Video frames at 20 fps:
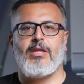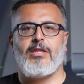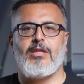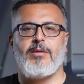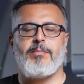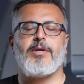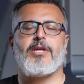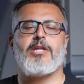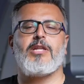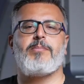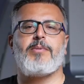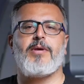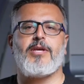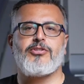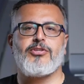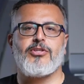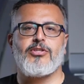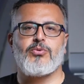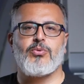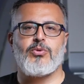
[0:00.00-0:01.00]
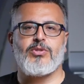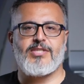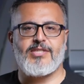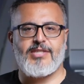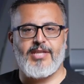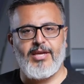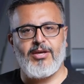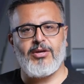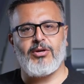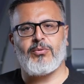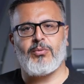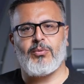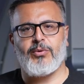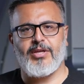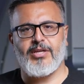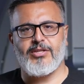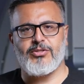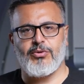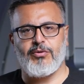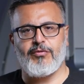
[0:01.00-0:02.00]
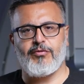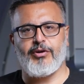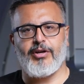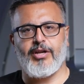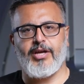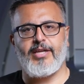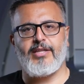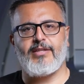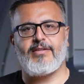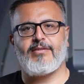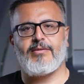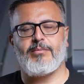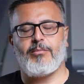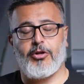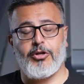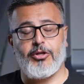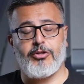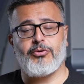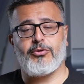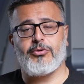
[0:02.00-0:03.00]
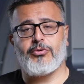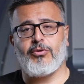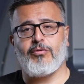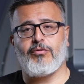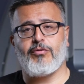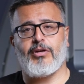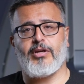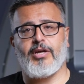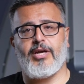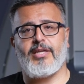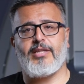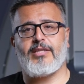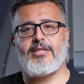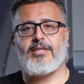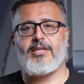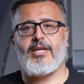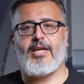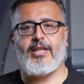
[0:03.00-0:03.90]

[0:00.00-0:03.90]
Typically, patients would stay with us overnight, monitored overnight.